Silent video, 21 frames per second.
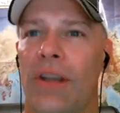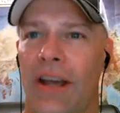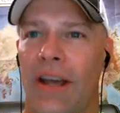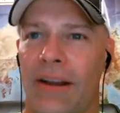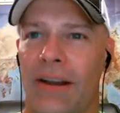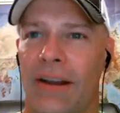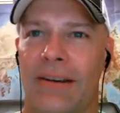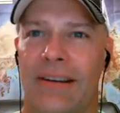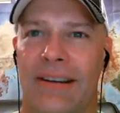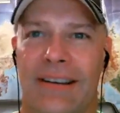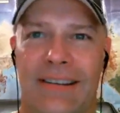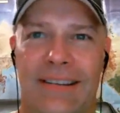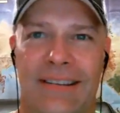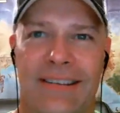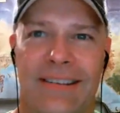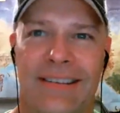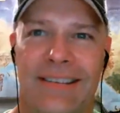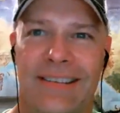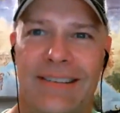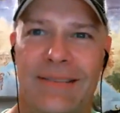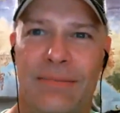So
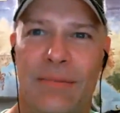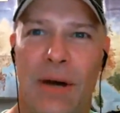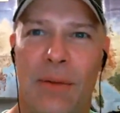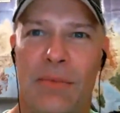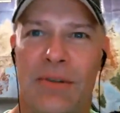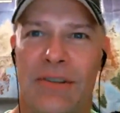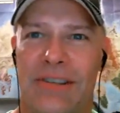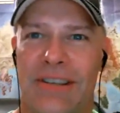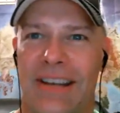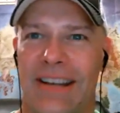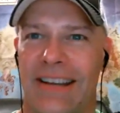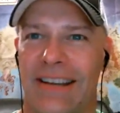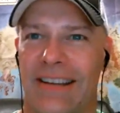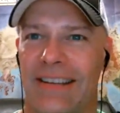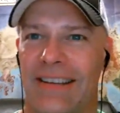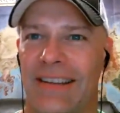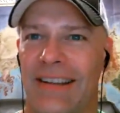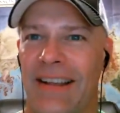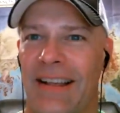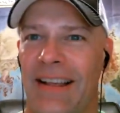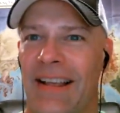I got
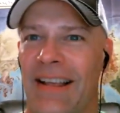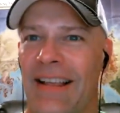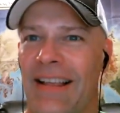talking to him